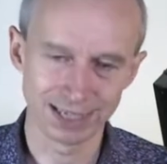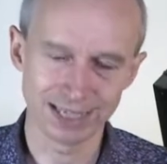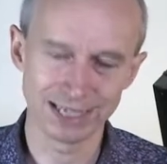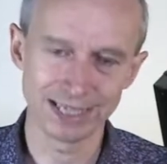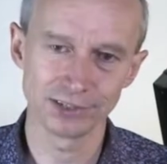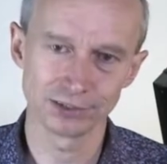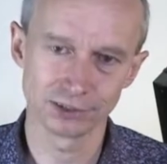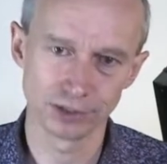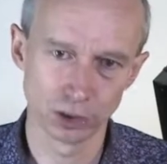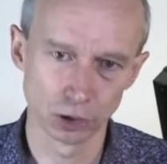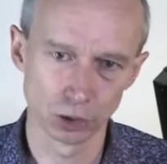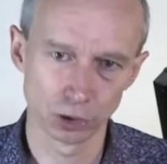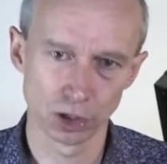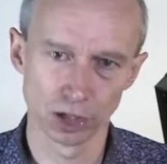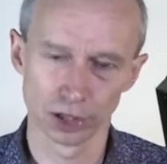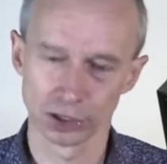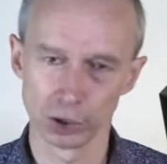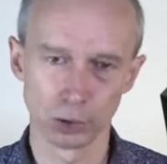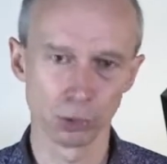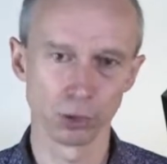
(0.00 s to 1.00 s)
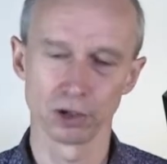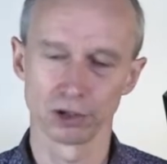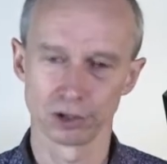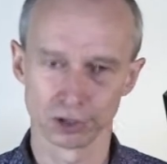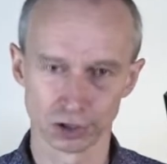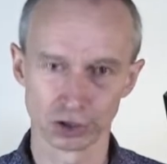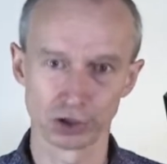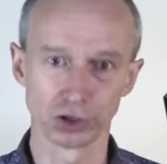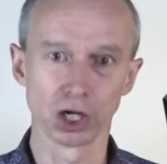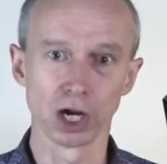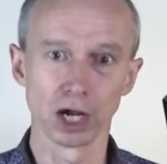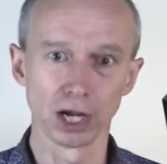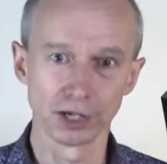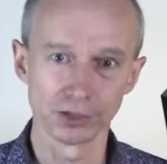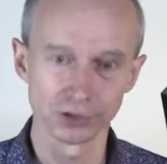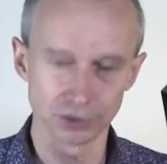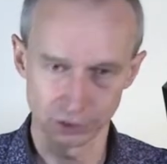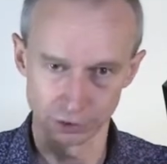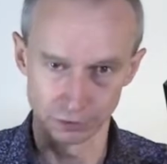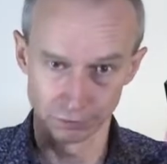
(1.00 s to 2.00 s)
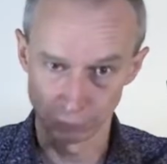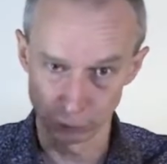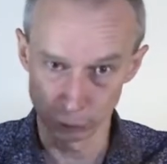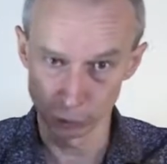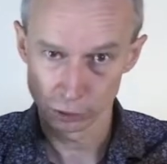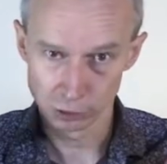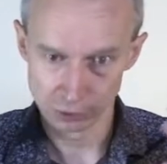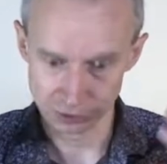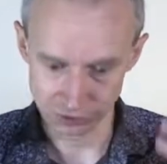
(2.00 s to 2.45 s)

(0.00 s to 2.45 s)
easily look like you are a giant, the viewer